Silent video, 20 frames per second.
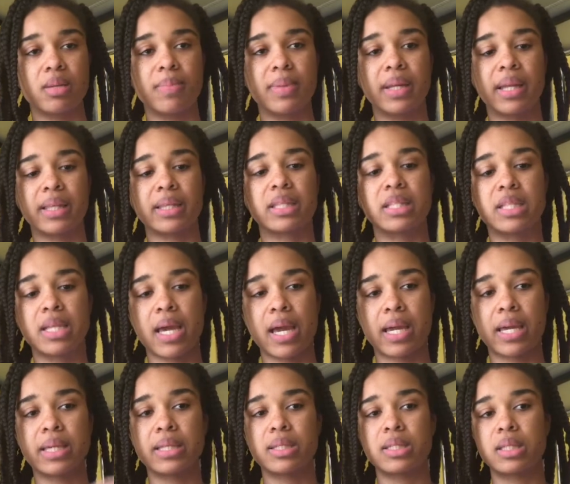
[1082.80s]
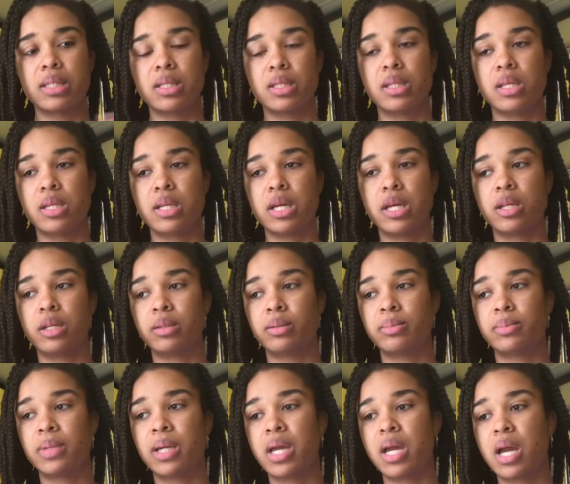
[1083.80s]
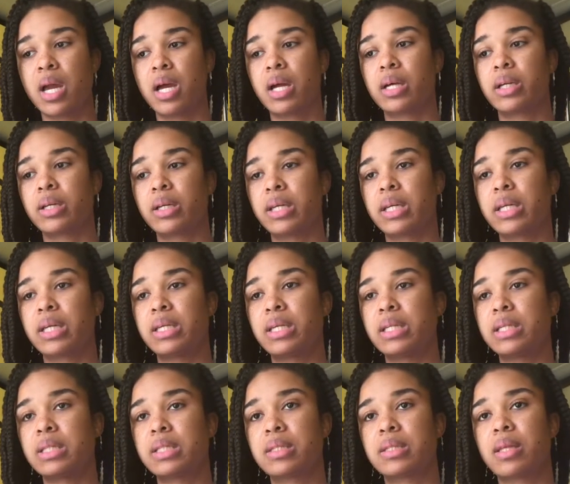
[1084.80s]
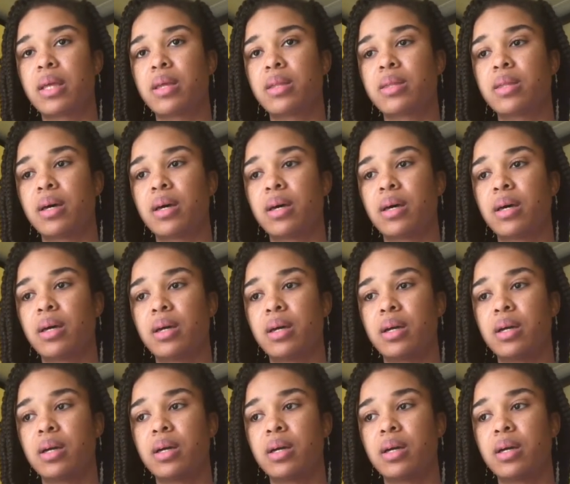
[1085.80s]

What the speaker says: to be like the jackets, the denim, hoodies, the